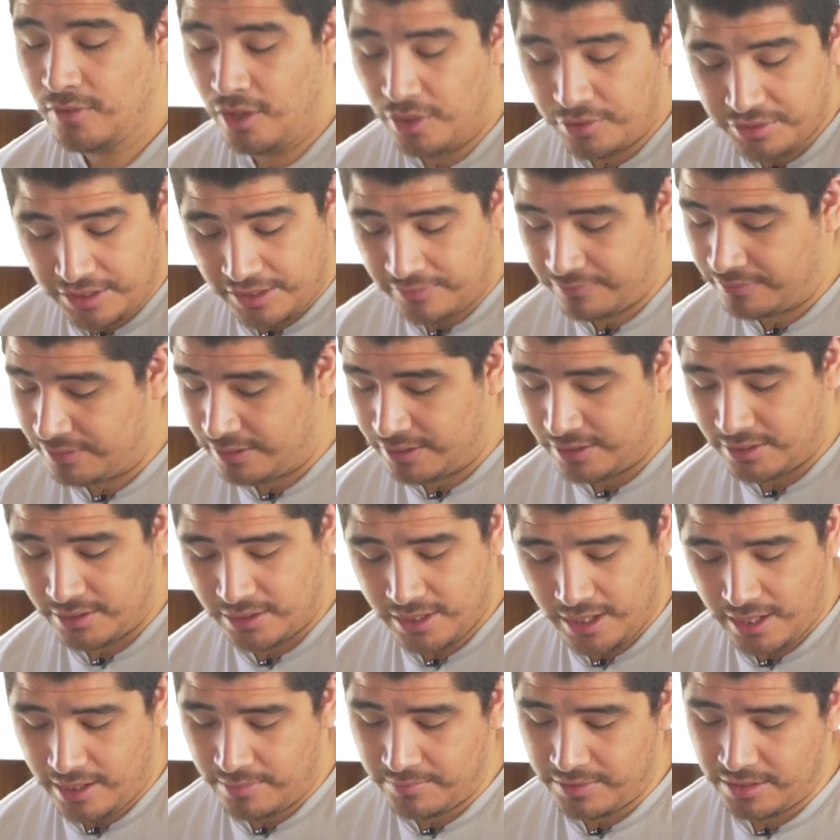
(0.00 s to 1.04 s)
Oh, definitely.
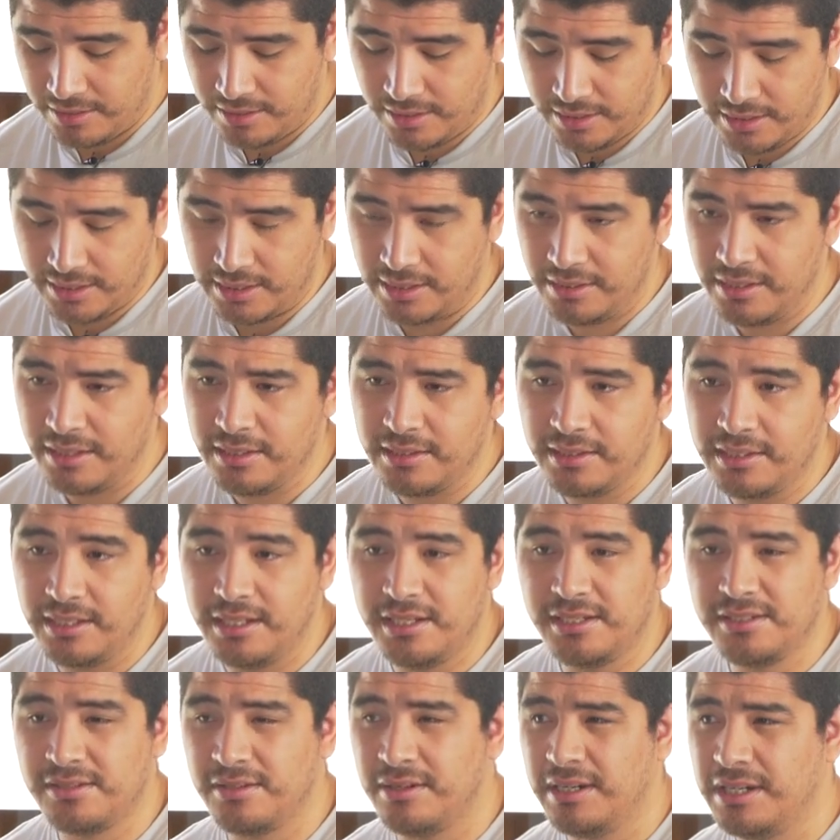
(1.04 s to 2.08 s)
Yeah, I mean, I think
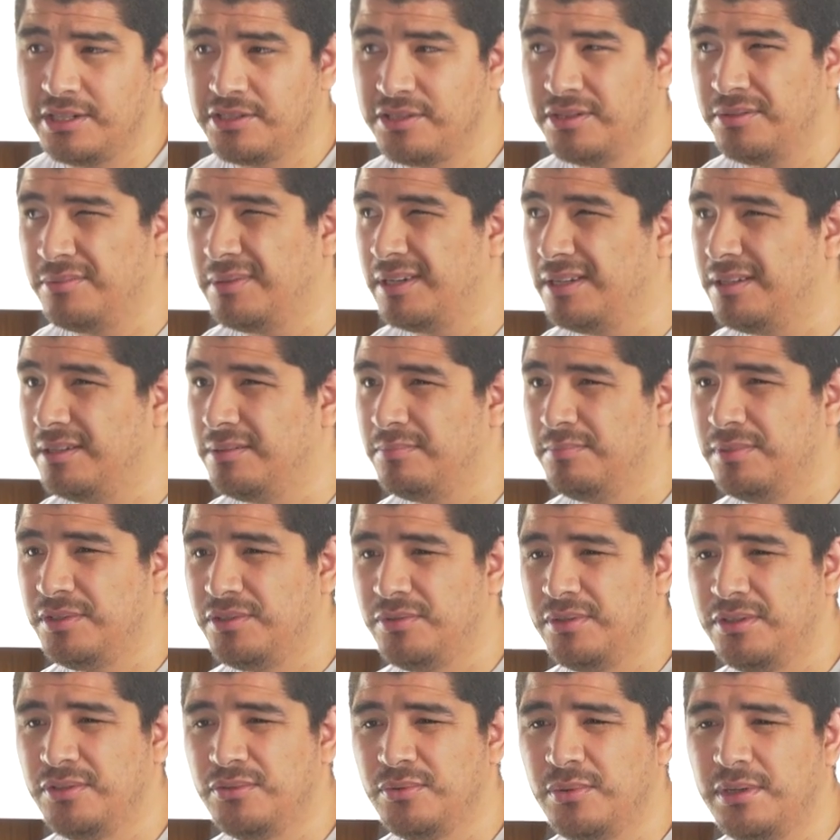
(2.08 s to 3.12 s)
these are actually rated
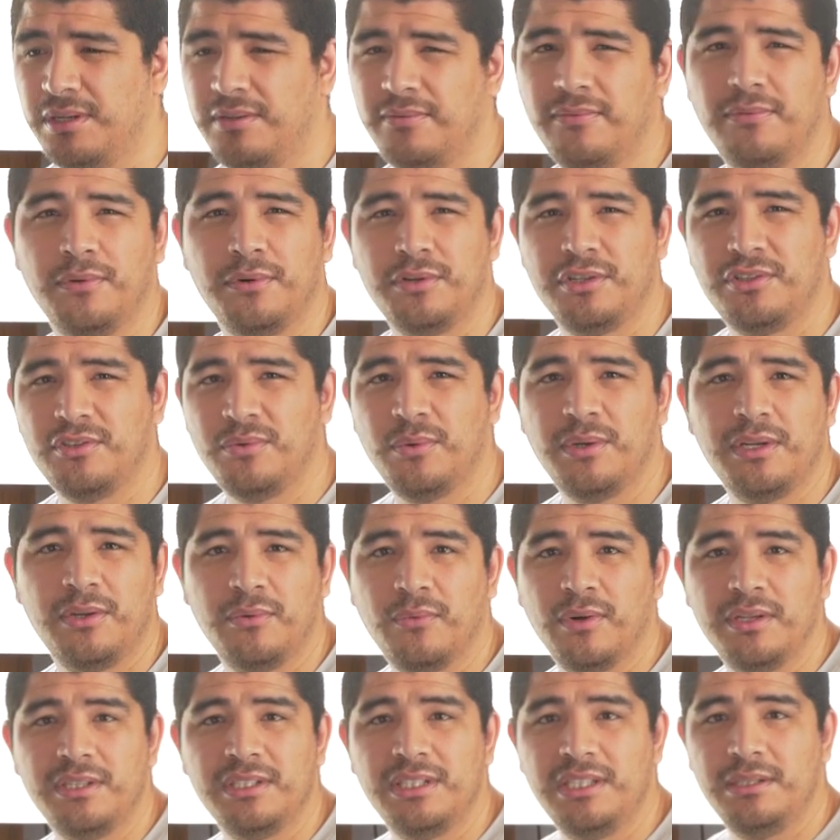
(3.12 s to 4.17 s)
between 24 to
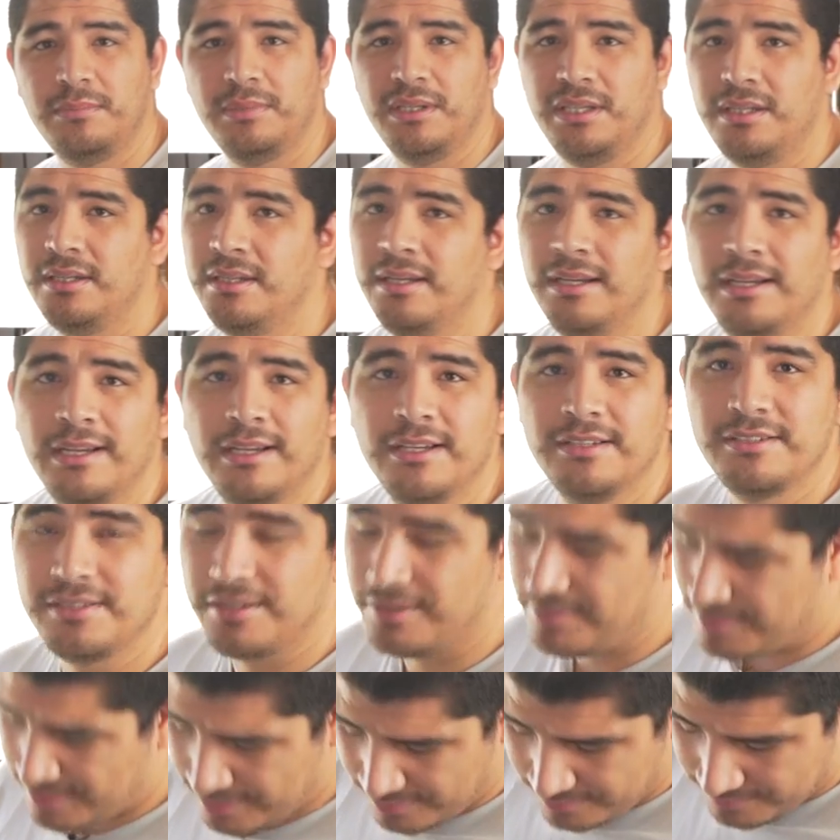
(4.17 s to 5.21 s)
21 dB.
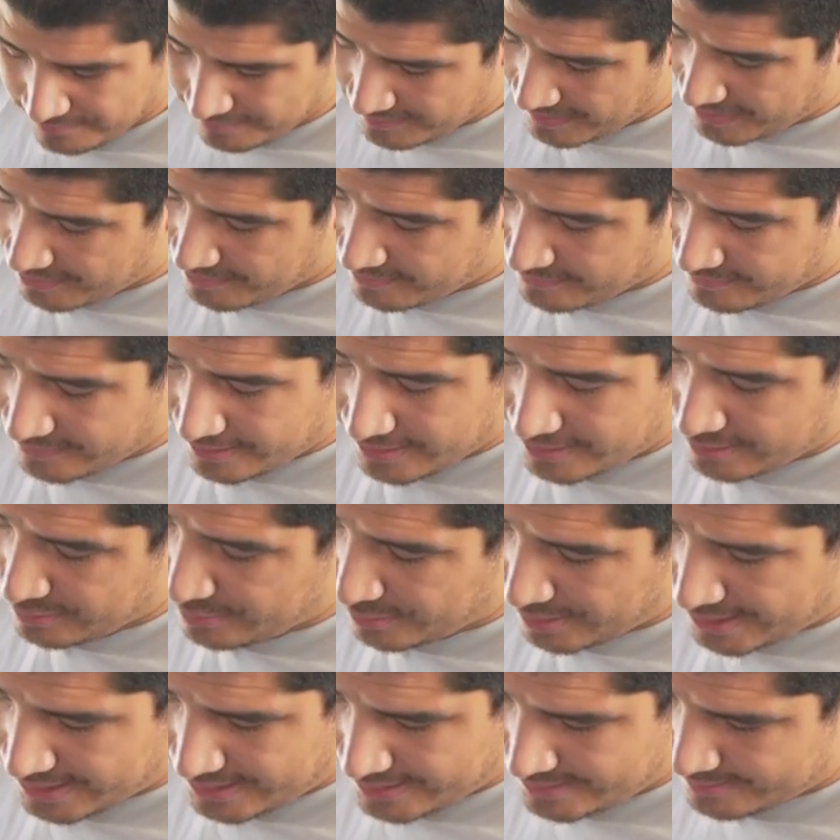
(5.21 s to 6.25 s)
So they're very, very
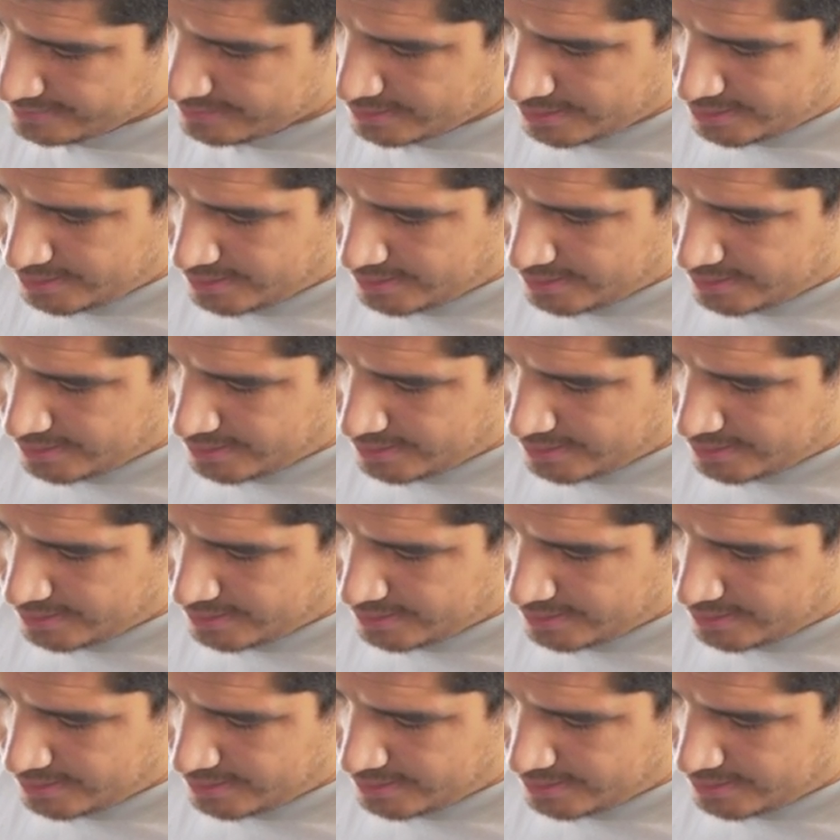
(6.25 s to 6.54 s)
quiet.